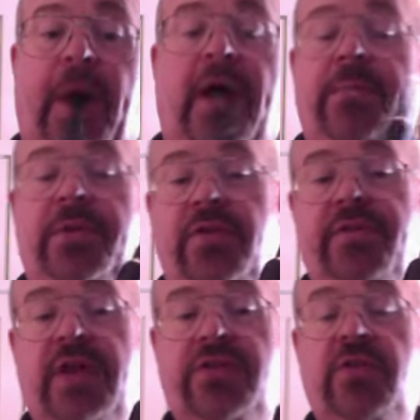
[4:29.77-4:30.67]
But you've
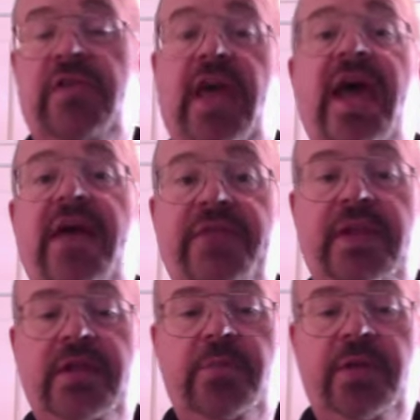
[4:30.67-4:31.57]
got those half
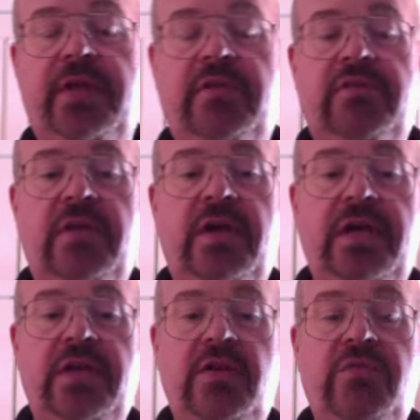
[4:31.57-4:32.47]
E doublings
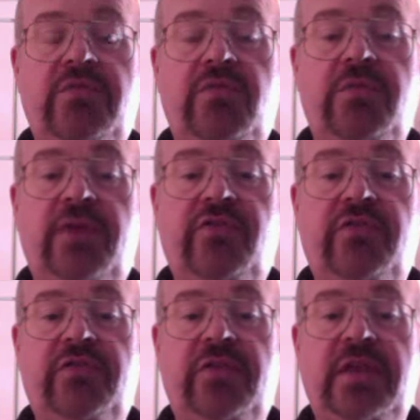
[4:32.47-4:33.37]
in those two
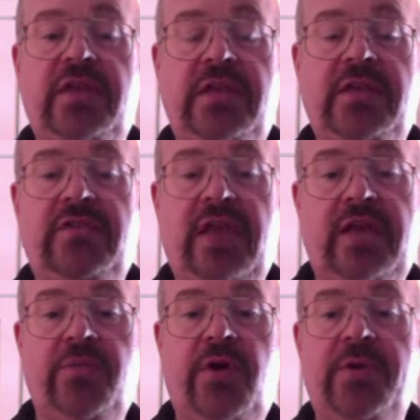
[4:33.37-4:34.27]
measures in the
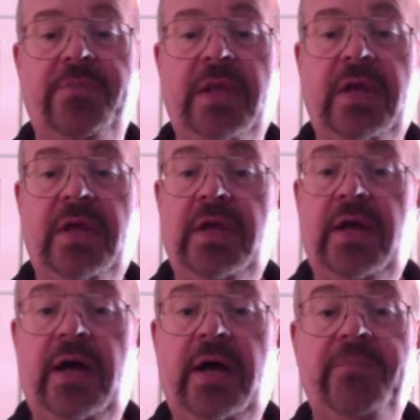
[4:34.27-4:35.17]
second part.
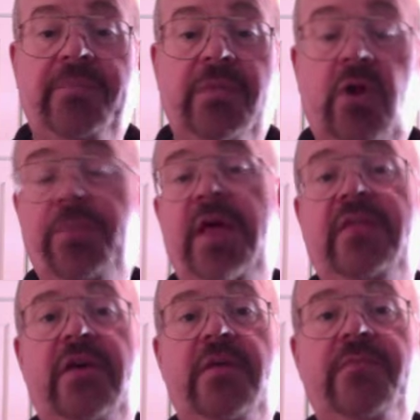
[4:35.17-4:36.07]
Hope
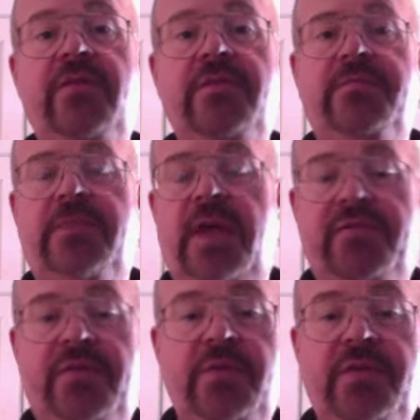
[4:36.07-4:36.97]
that's helpful.
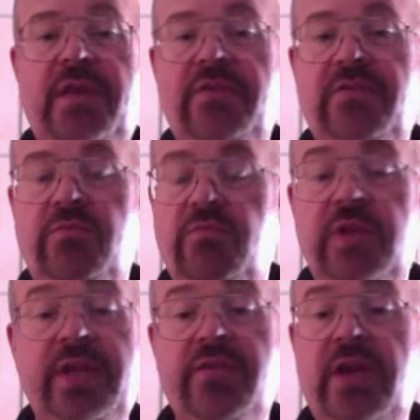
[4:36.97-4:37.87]
Have fun with that
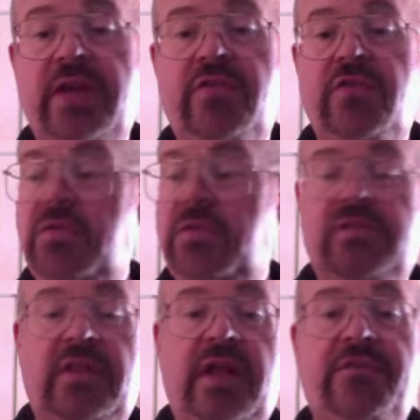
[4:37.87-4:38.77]
really great tune.
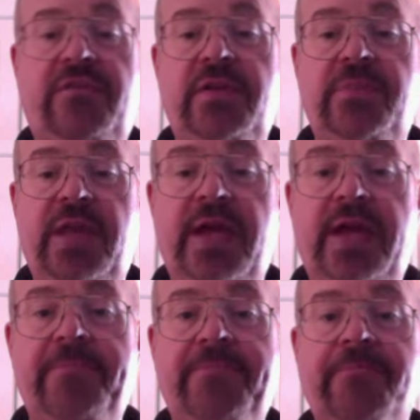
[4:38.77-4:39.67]
It's a lot of fun to
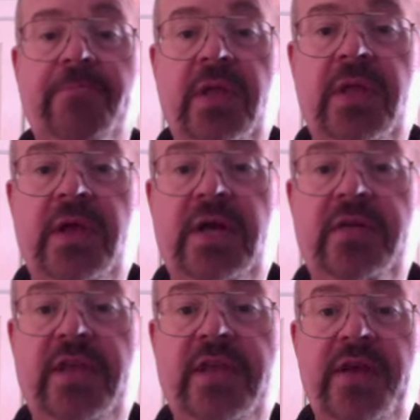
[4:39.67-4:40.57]
play.
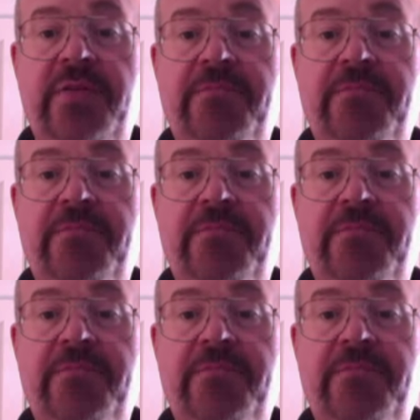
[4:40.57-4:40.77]
Take care.